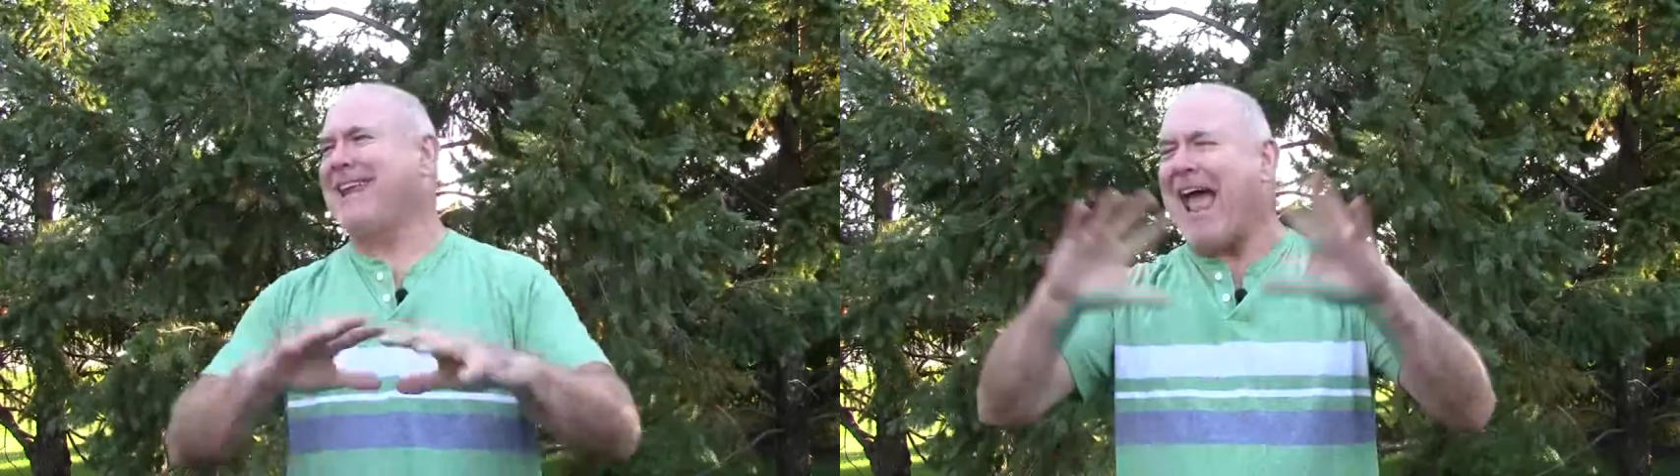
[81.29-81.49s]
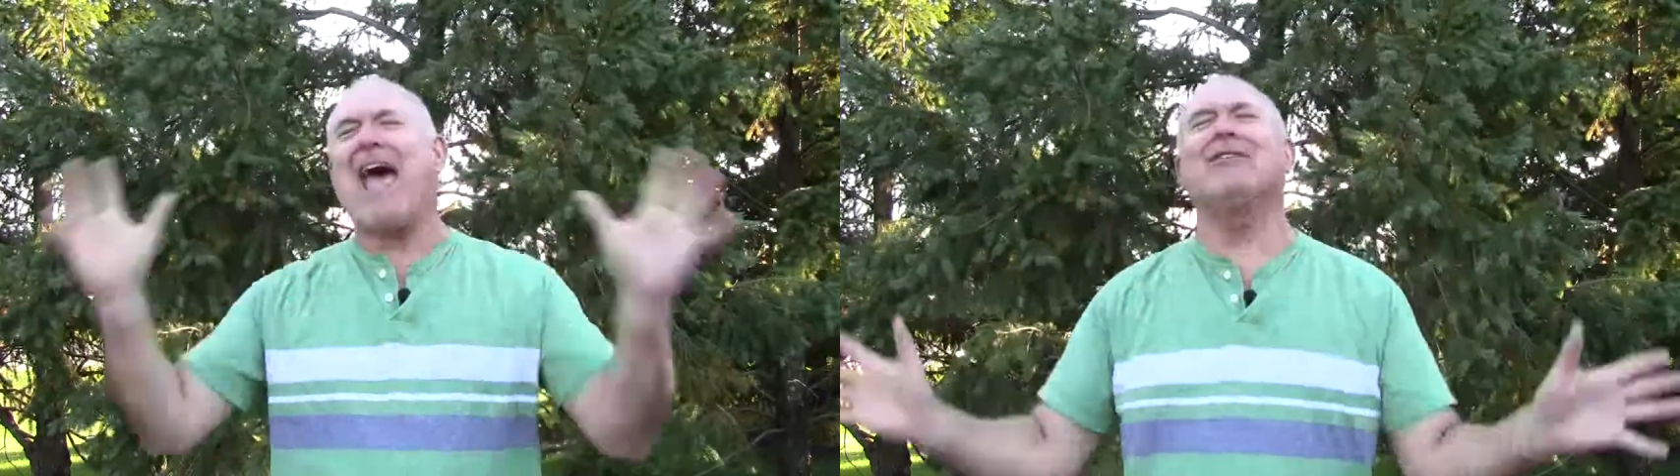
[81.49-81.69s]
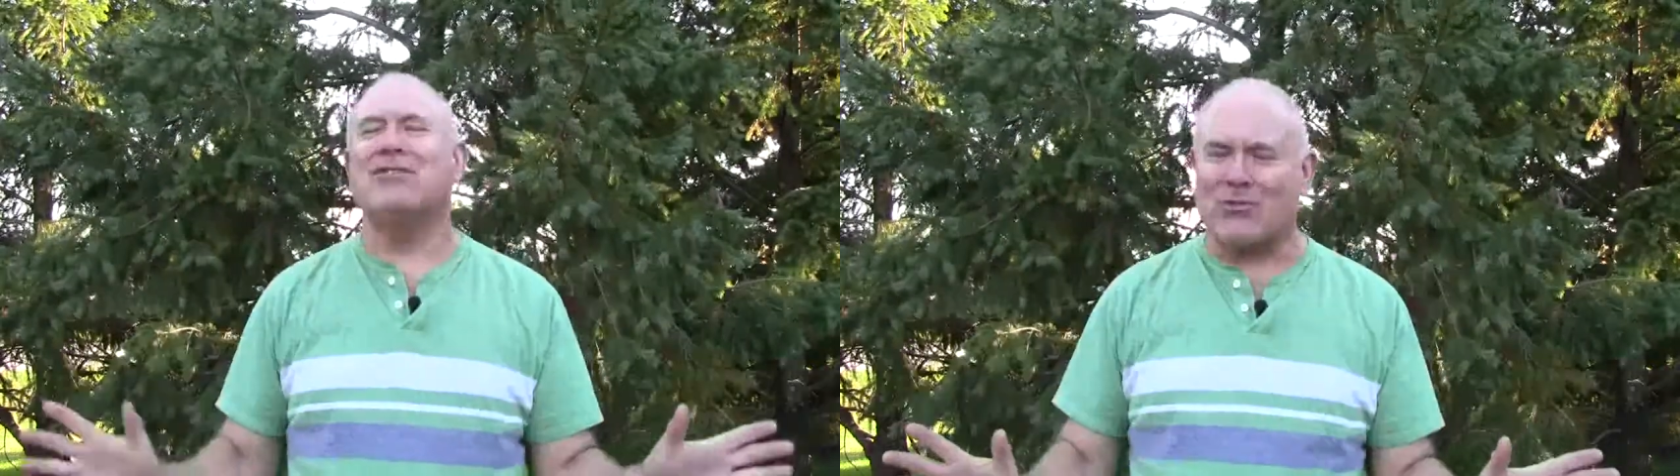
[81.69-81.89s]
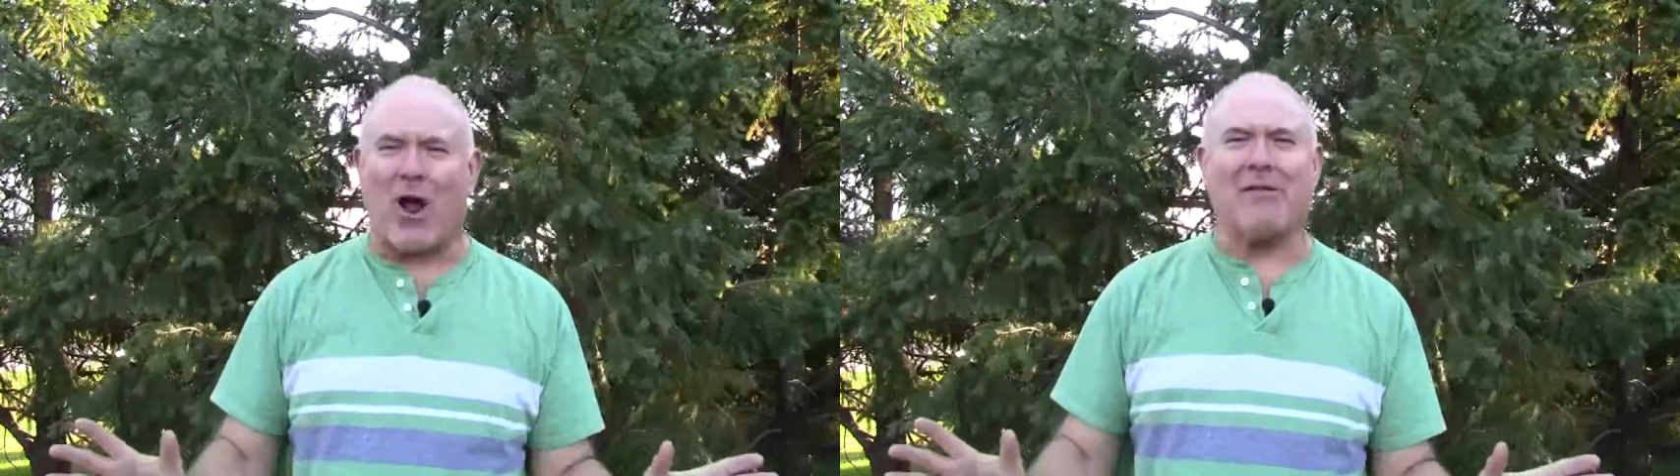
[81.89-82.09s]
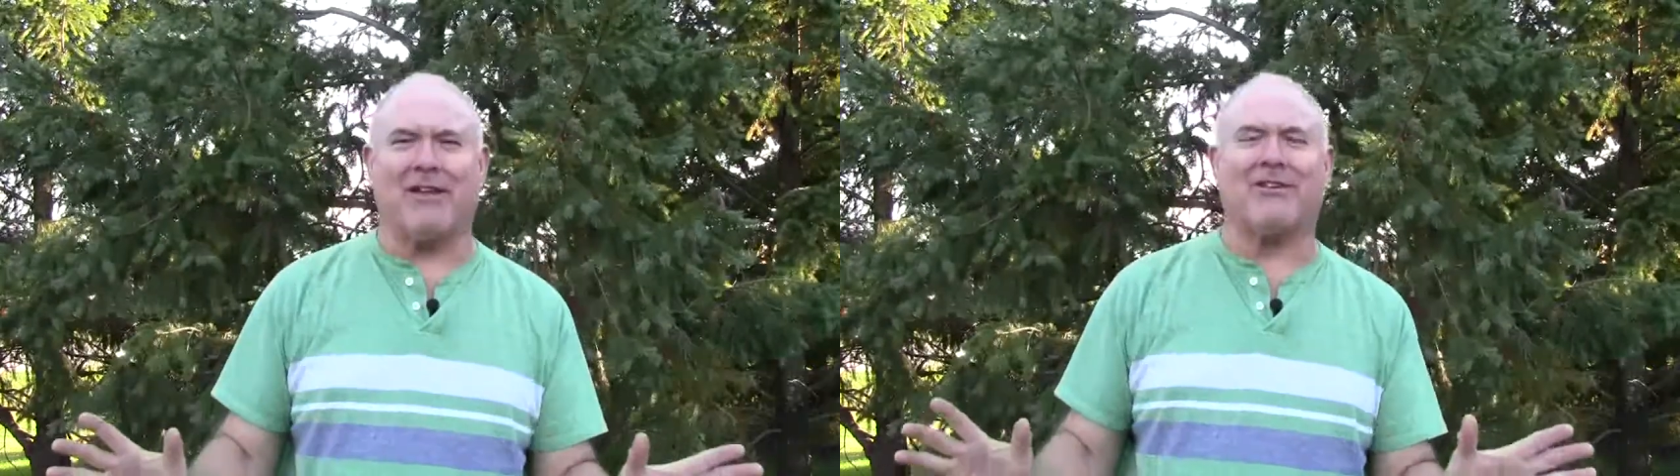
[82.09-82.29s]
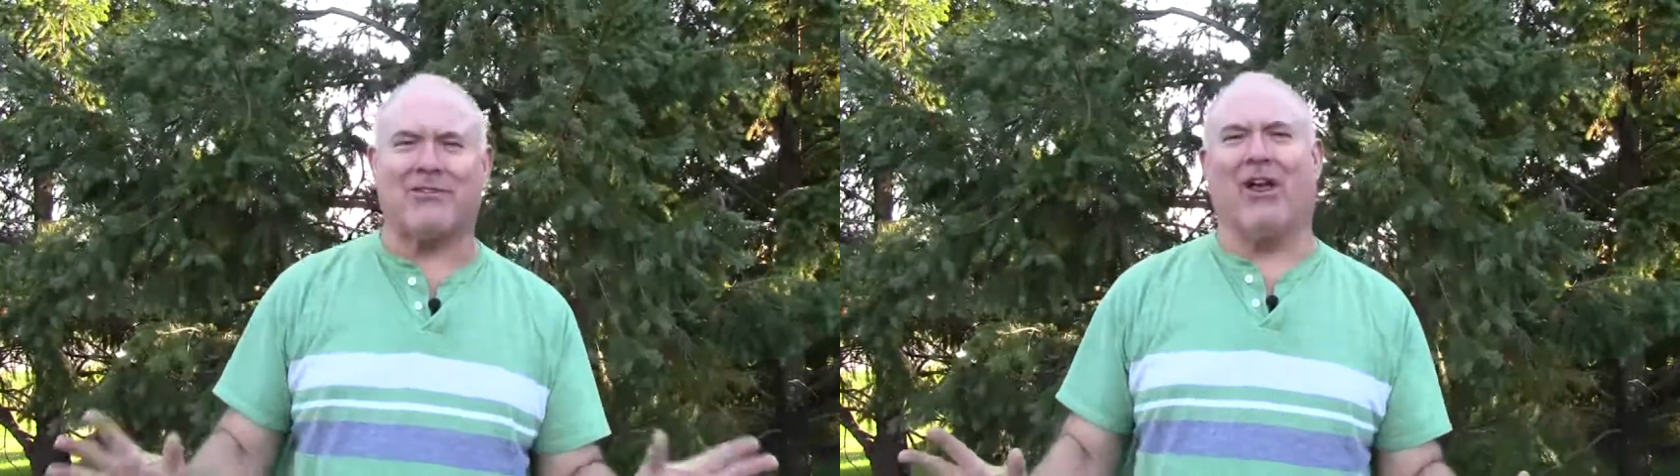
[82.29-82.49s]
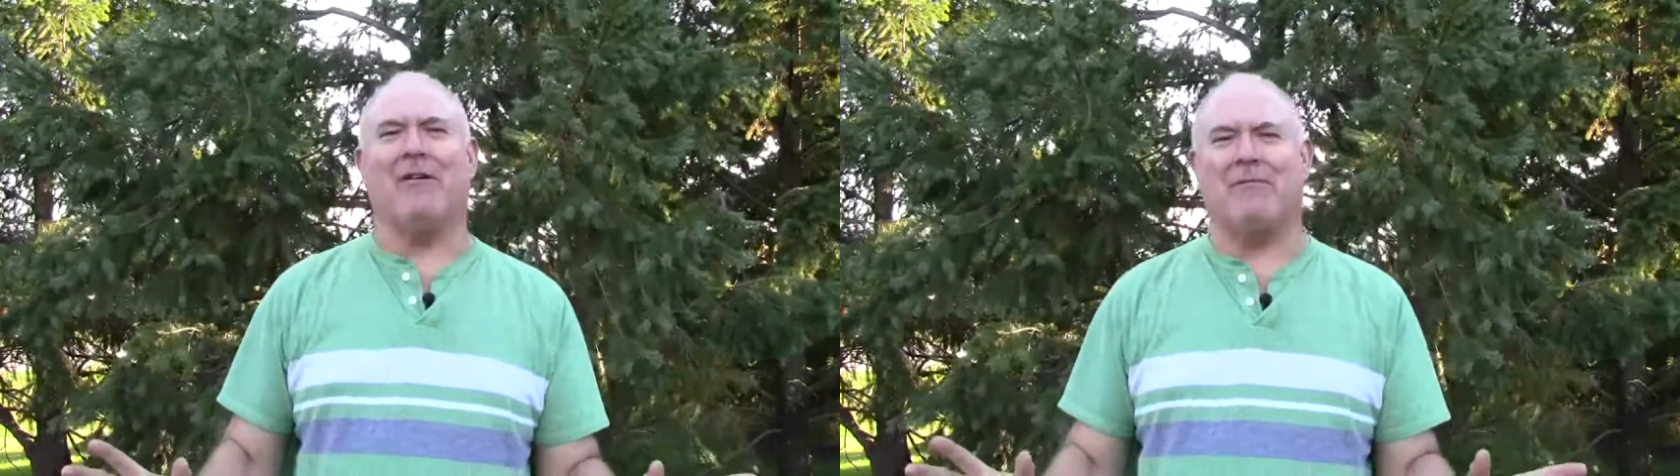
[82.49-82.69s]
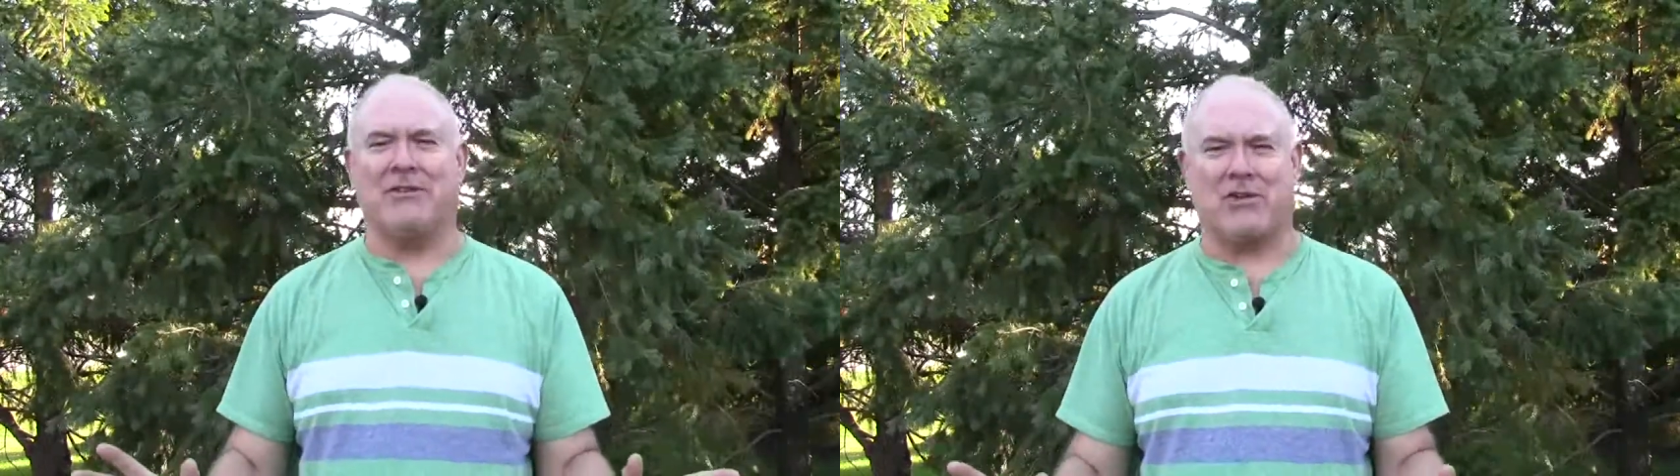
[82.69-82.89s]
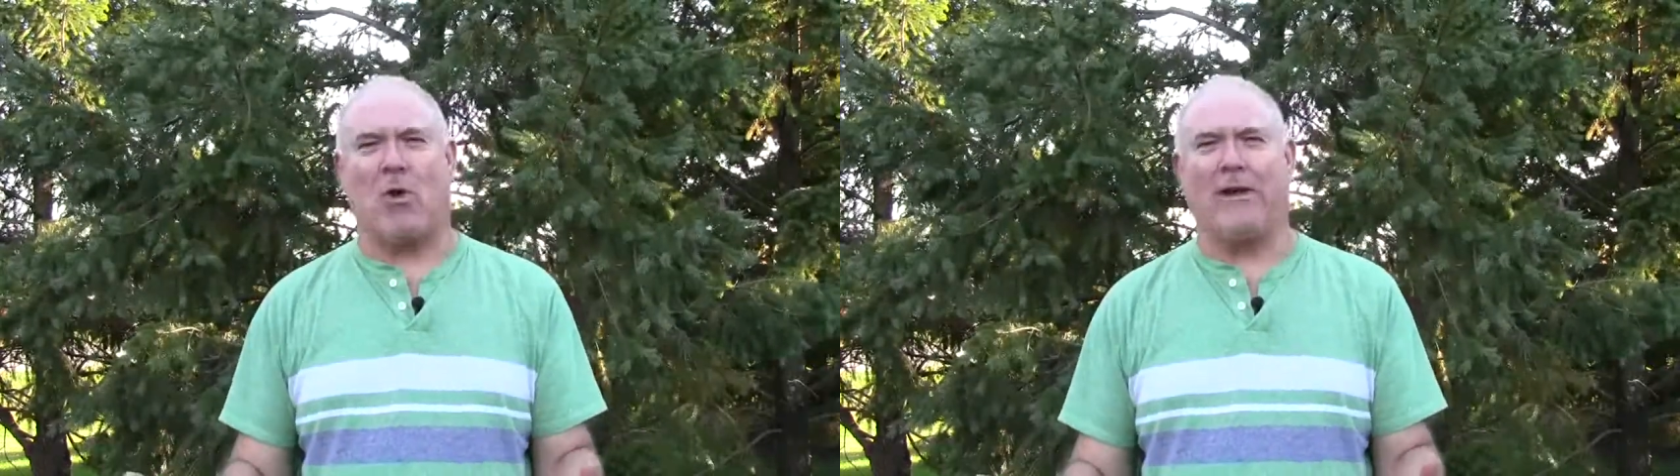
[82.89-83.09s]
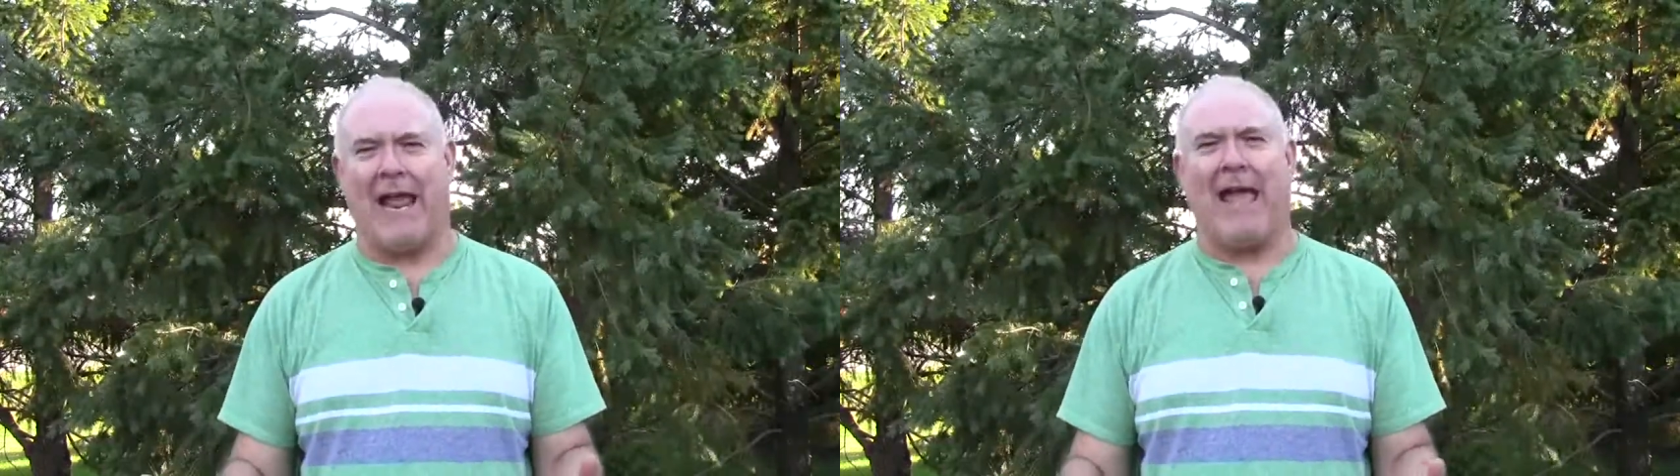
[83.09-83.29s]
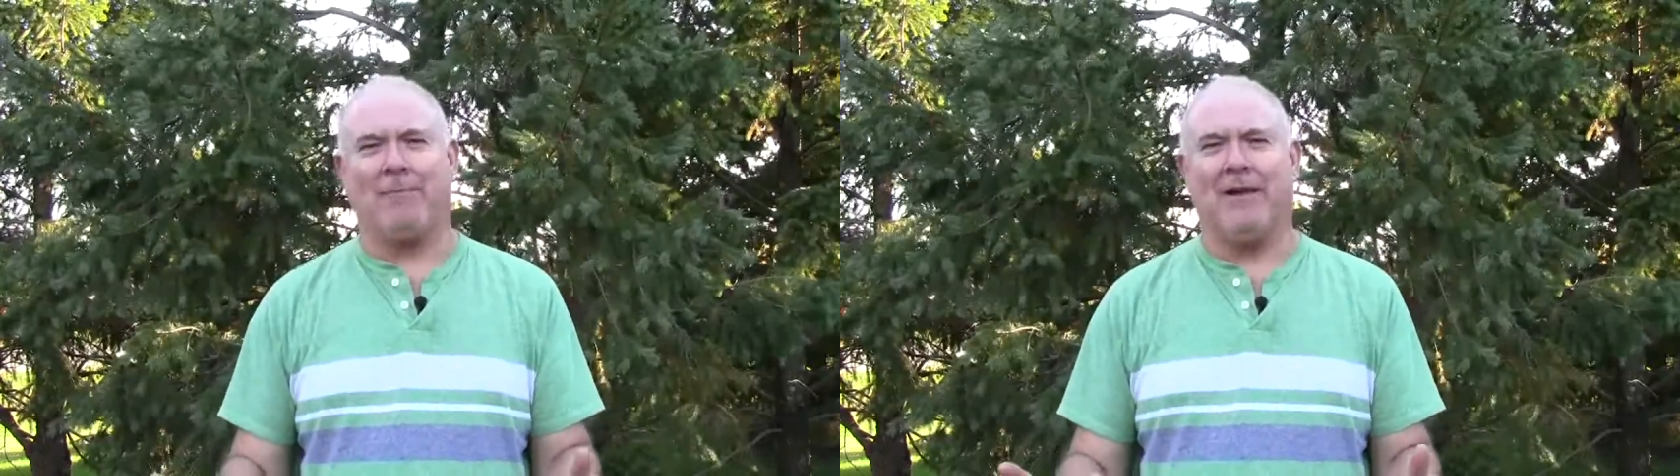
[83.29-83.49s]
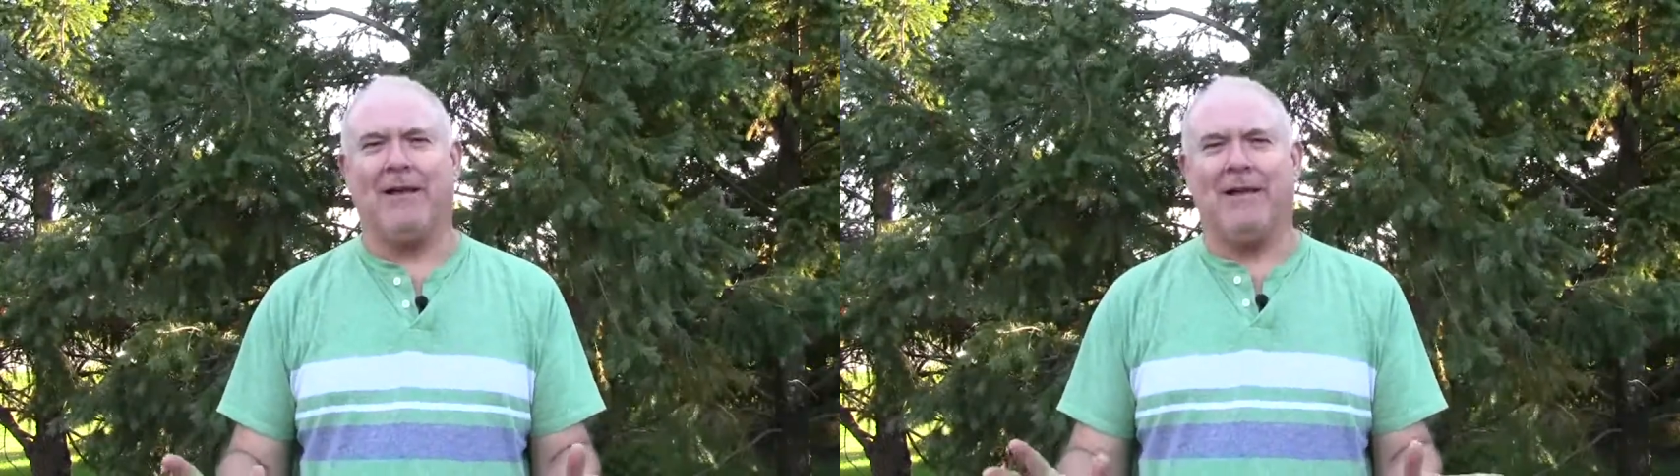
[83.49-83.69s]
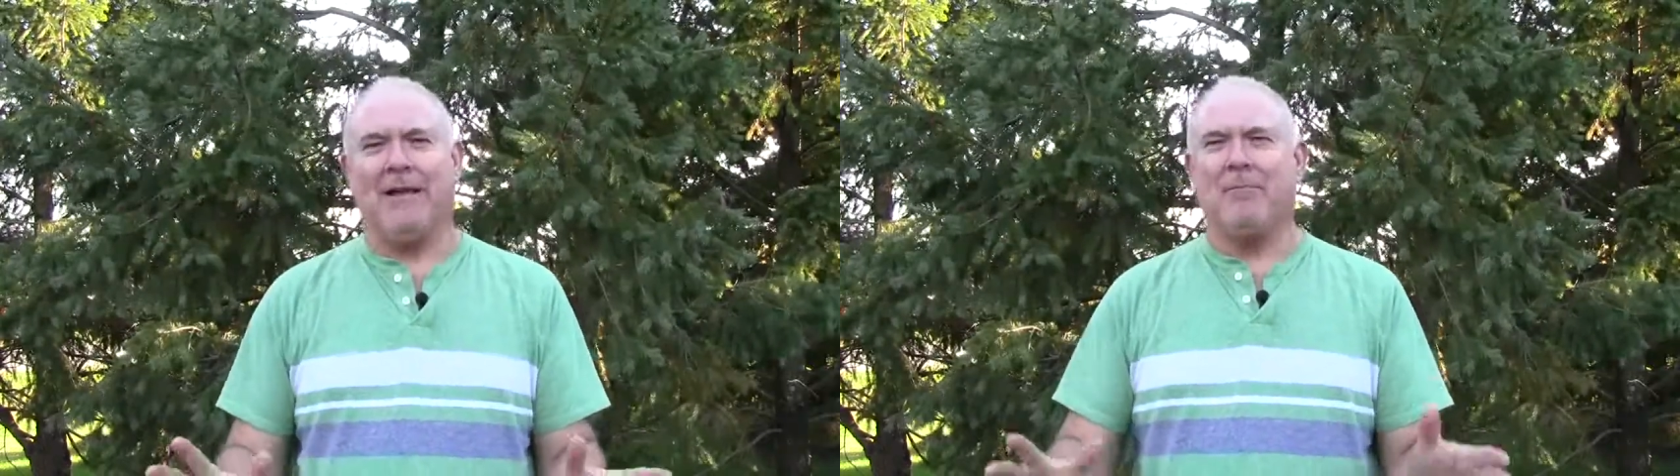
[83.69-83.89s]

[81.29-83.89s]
catastrophic stuff that's going to happen.